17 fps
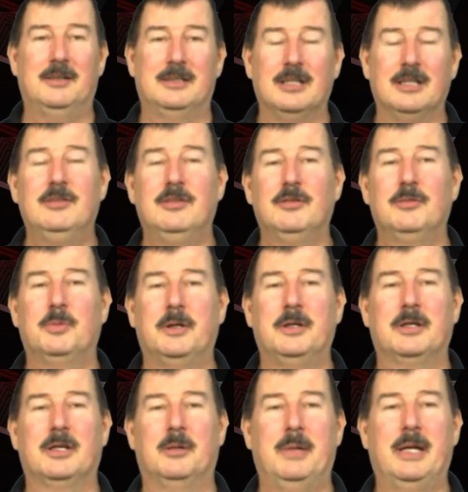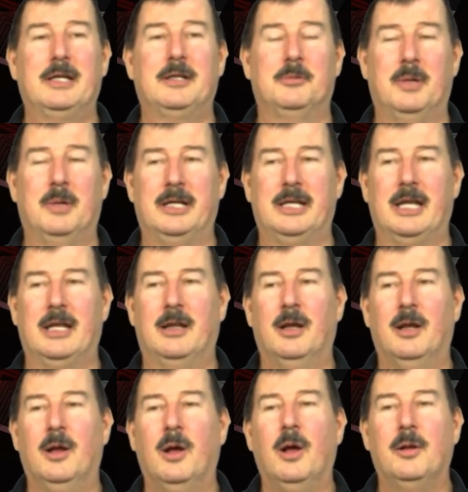this is where you're going to make your money.
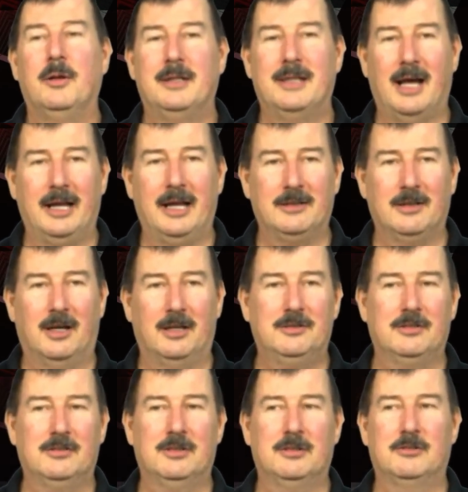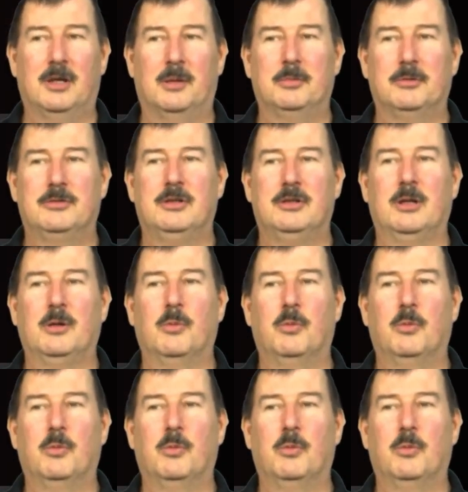Diagnostics and troubleshooting.